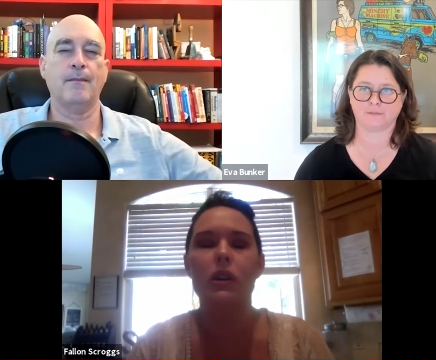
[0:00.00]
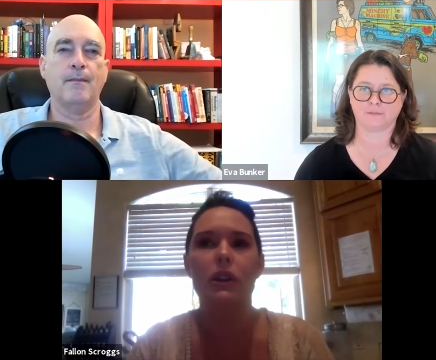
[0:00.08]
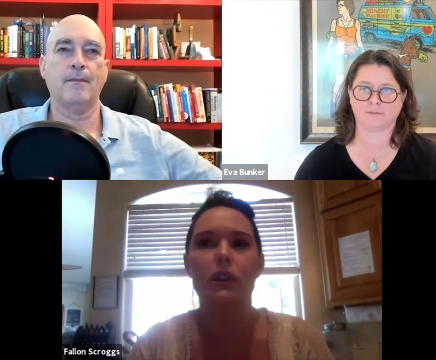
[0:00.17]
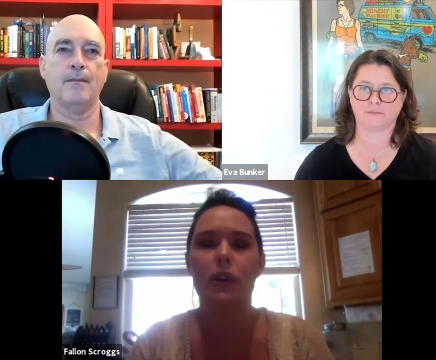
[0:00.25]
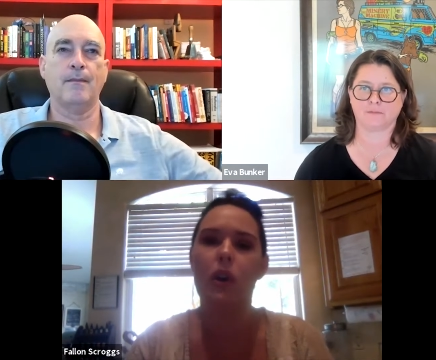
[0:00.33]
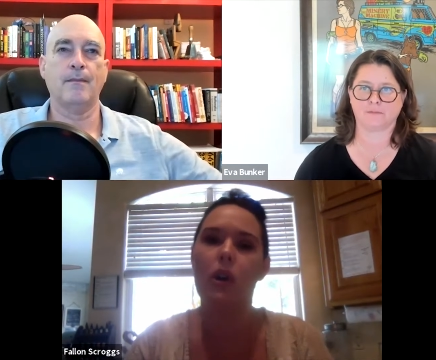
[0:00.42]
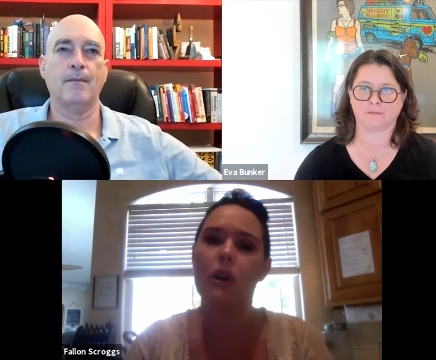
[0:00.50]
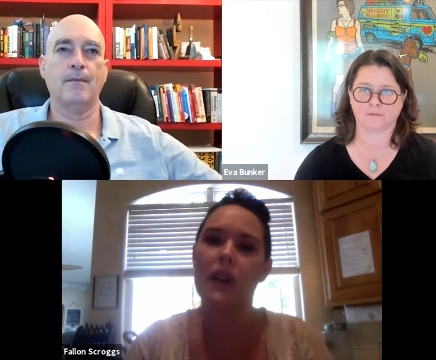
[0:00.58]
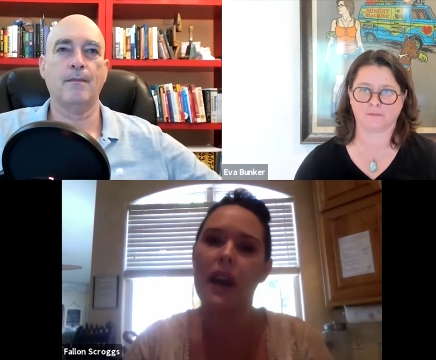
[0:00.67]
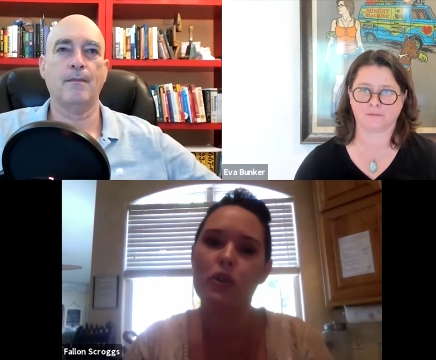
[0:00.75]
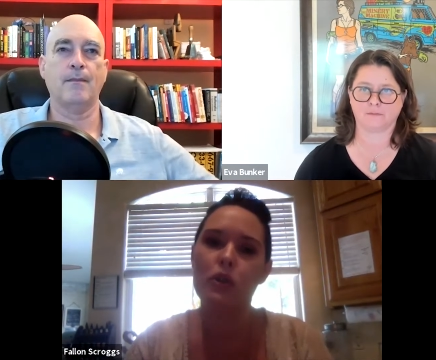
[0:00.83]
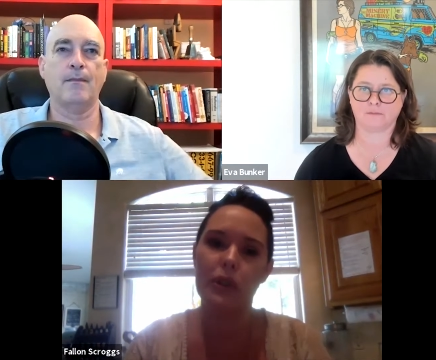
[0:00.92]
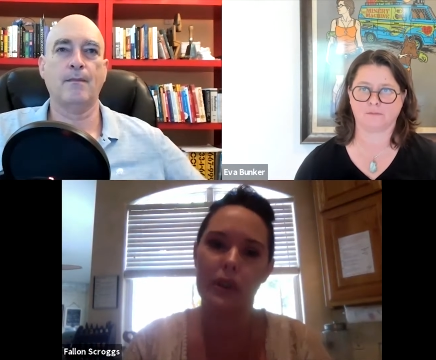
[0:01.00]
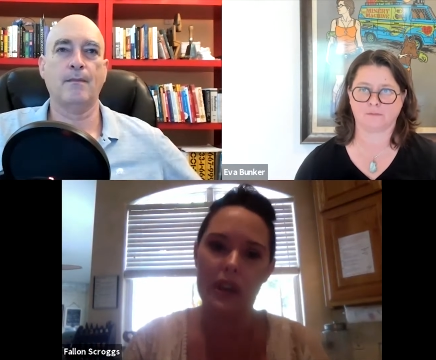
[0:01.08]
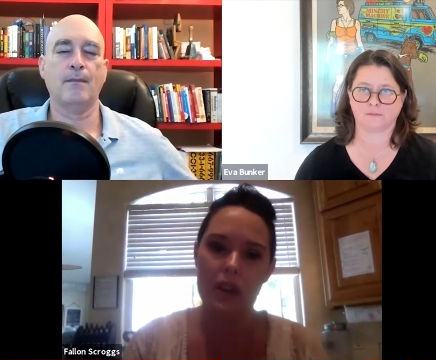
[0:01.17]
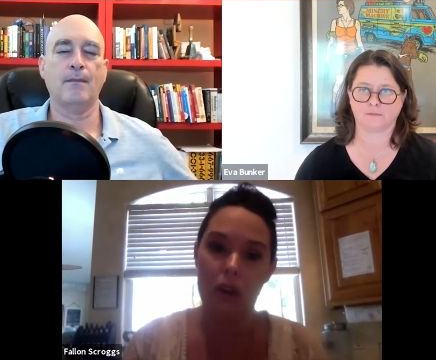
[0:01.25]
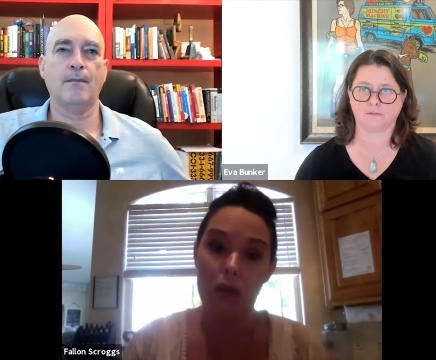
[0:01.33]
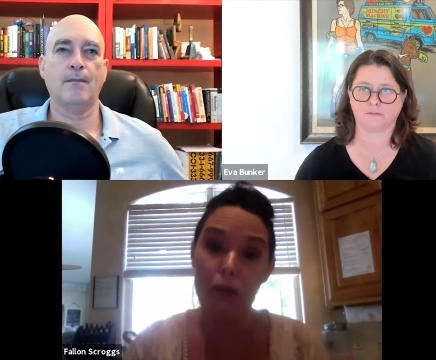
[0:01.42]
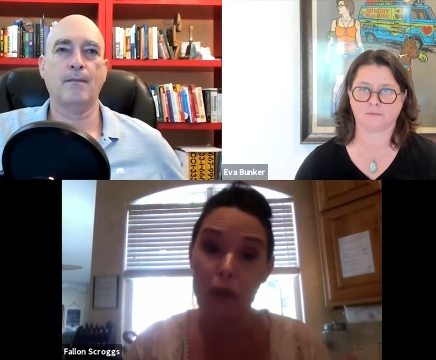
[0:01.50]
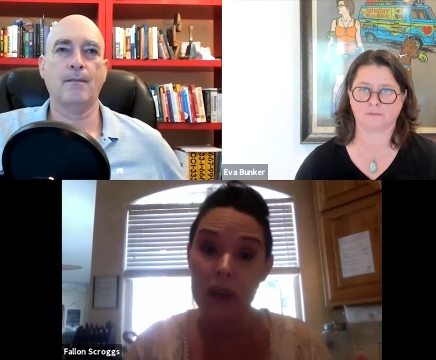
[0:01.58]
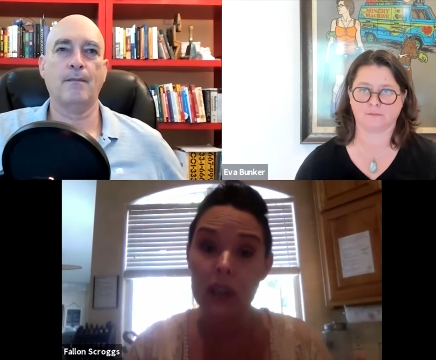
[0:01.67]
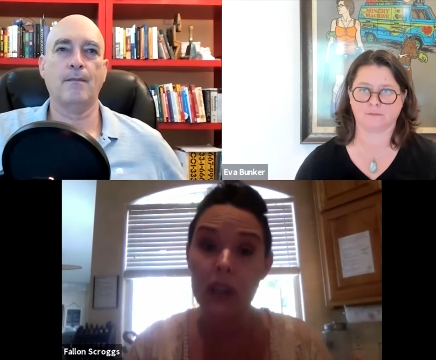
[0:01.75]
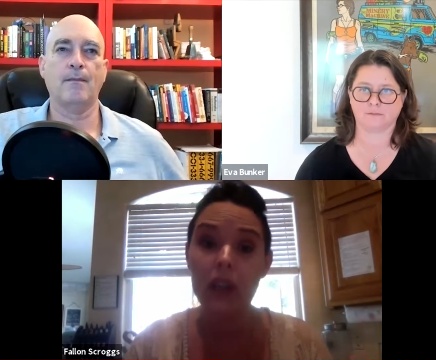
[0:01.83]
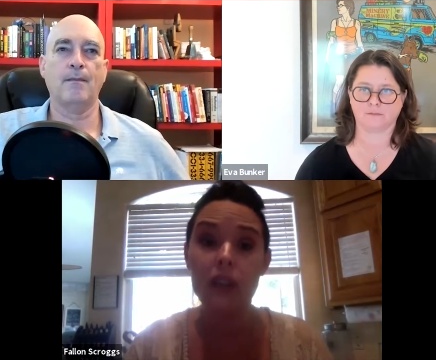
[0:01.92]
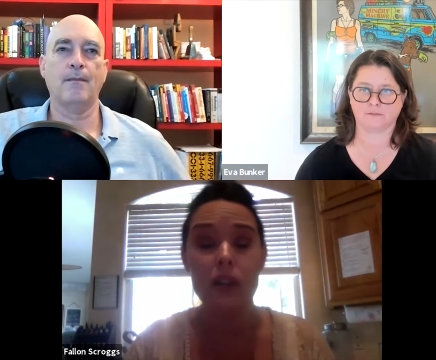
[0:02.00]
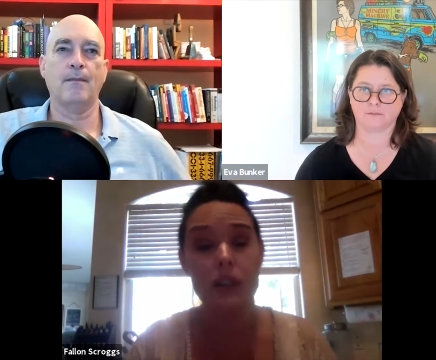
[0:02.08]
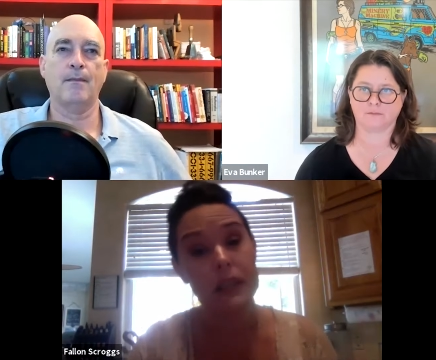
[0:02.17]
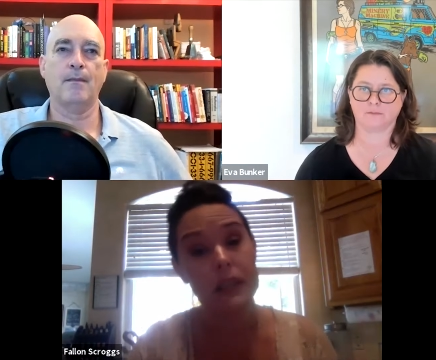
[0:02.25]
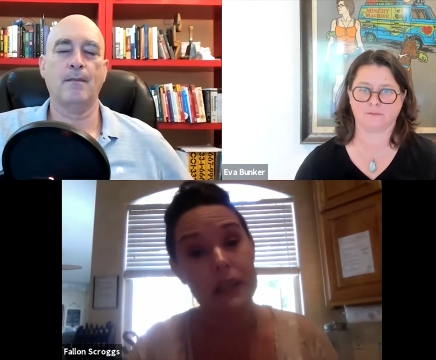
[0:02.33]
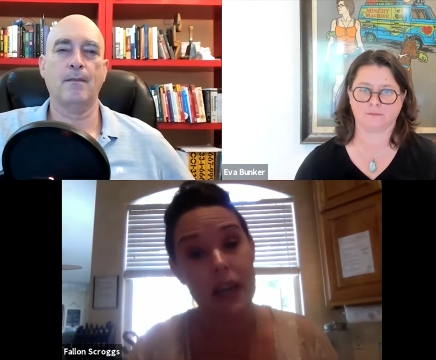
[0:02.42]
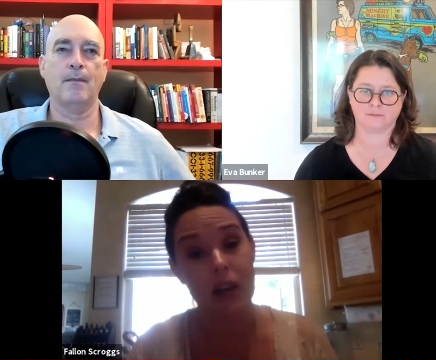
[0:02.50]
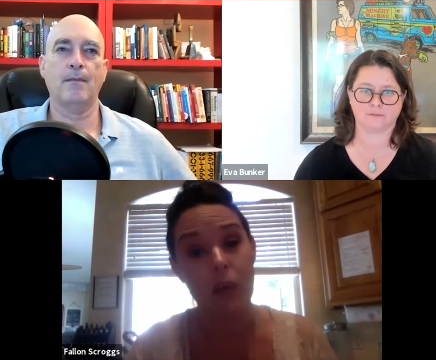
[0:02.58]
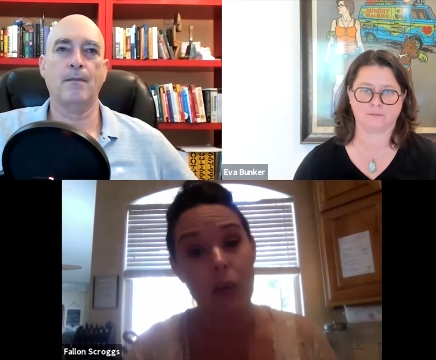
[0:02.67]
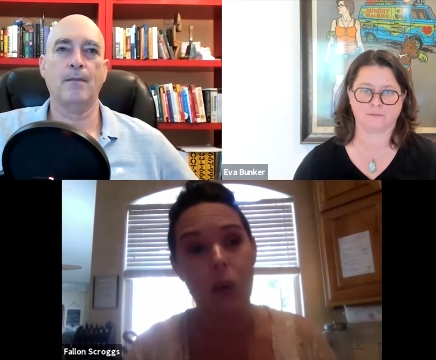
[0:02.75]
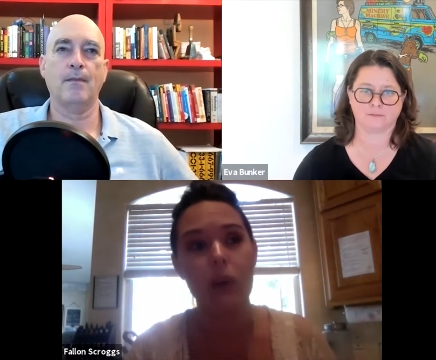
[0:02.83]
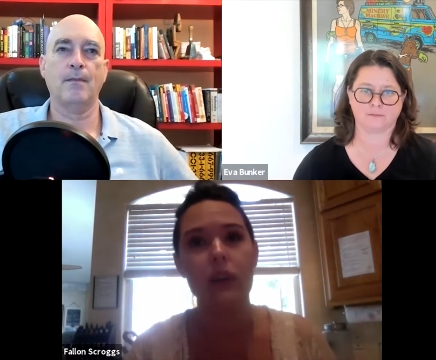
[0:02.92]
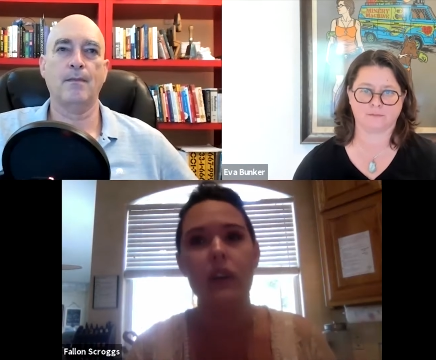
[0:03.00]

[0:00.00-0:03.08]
Speaker 1: you know, they're all natural, they're eco-friendly, they're sustainable,